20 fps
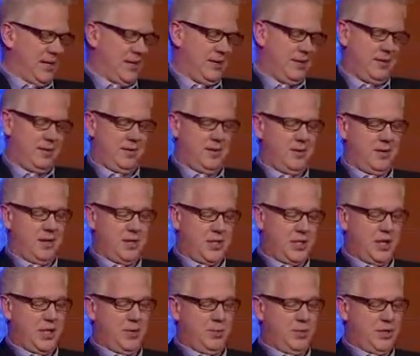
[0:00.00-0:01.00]
a, a
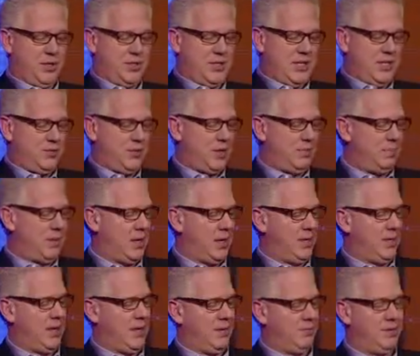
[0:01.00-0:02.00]
Year with Dietrich
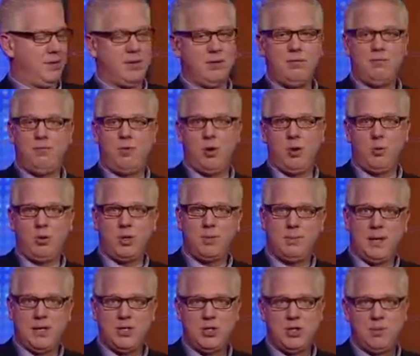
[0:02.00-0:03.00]
Bonhoeffer,
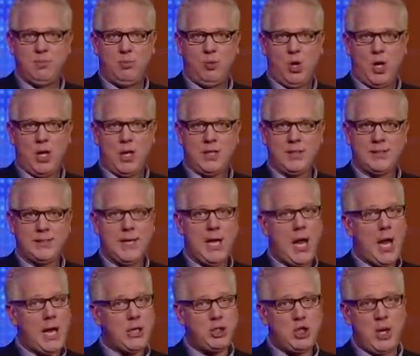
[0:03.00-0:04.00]
forward by Jim Wallis.
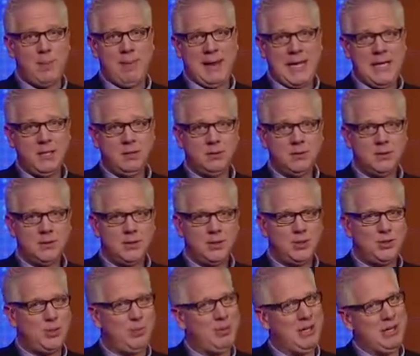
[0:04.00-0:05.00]
Hi, Jimmy.
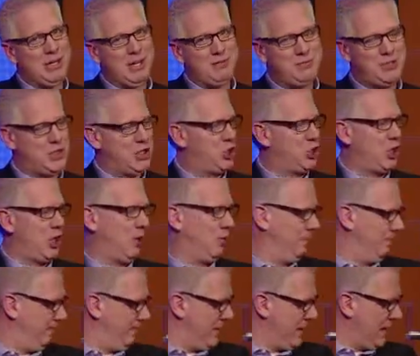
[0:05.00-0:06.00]
Jimmy loves the
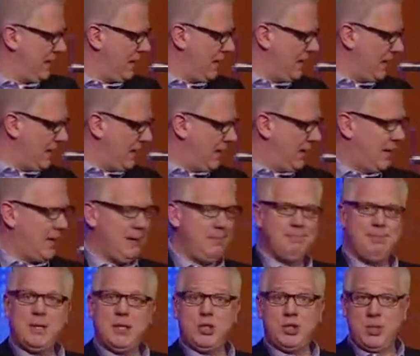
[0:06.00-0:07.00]
show.
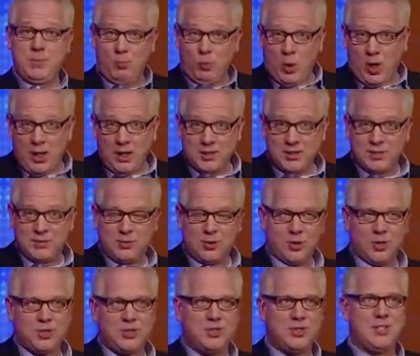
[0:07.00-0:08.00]
Um, Jim Wallis, of
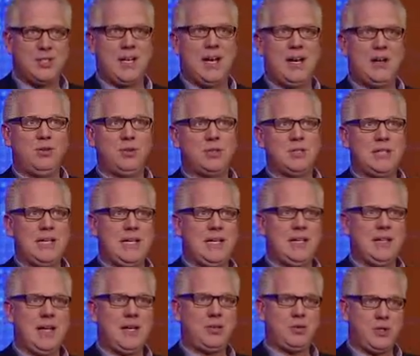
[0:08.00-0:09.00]
course, is the guy who's
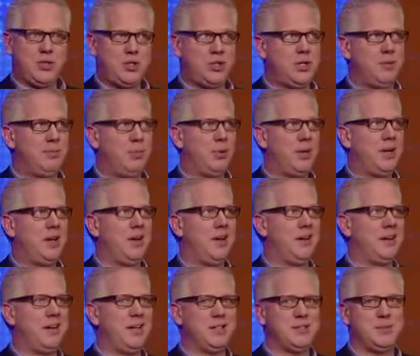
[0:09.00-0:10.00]
leading that Christian
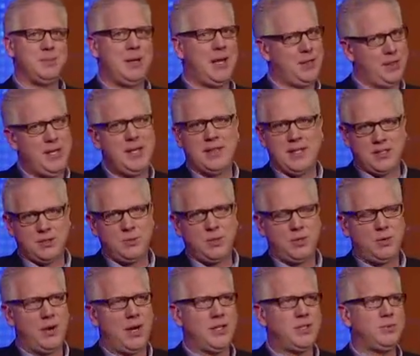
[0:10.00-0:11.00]
boycott against me. I think that's
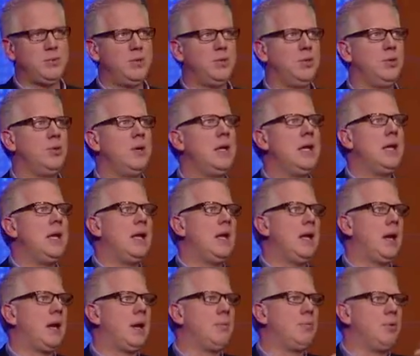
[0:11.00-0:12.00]
what Christ would do.
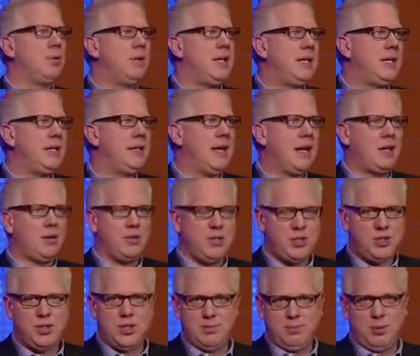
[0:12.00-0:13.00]
Um, leading that
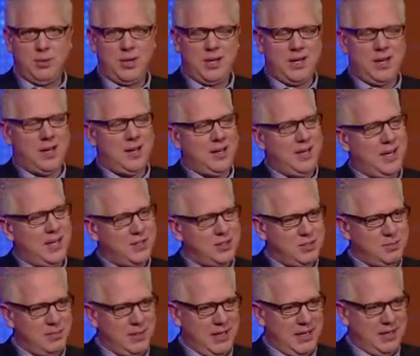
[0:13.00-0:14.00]
Christian boycott
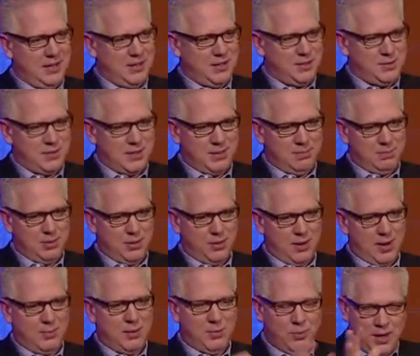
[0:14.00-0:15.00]
against me in this uh,
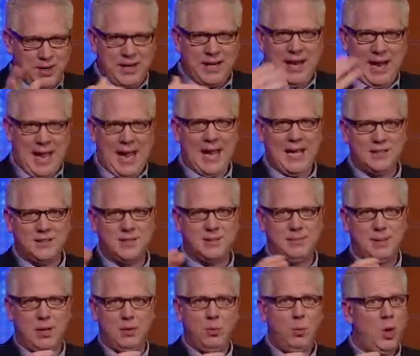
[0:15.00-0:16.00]
program and running ads
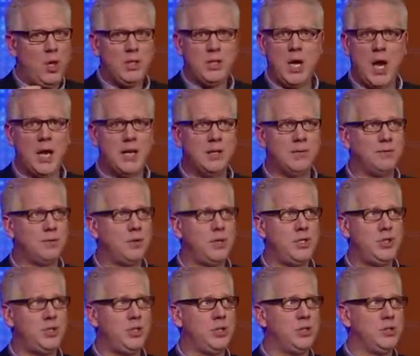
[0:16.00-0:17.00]
about what kind of
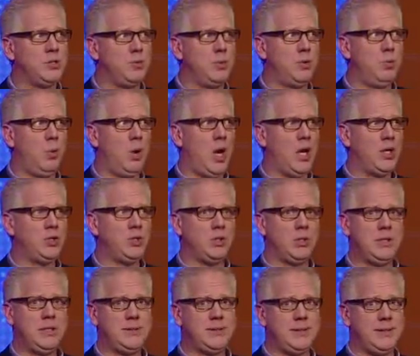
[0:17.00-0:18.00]
Christians would watch
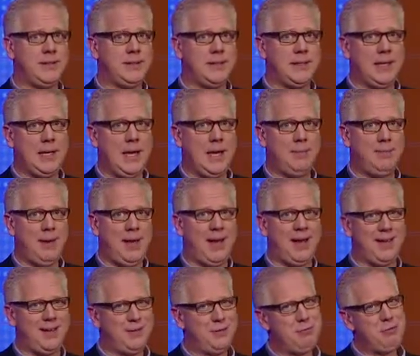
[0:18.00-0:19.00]
or listen to Glenn
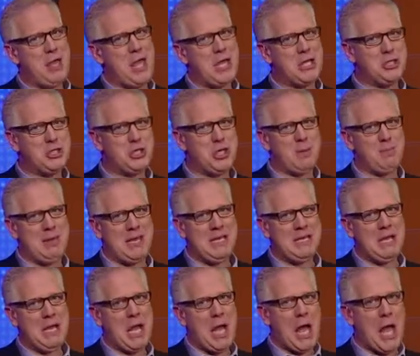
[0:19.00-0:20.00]
Beck. Thanks,
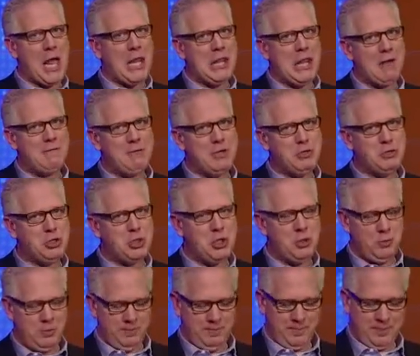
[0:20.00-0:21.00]
Jimmy. I love you
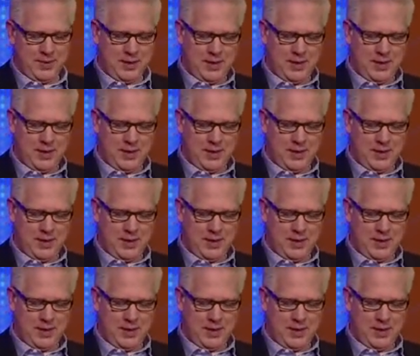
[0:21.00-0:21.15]
too.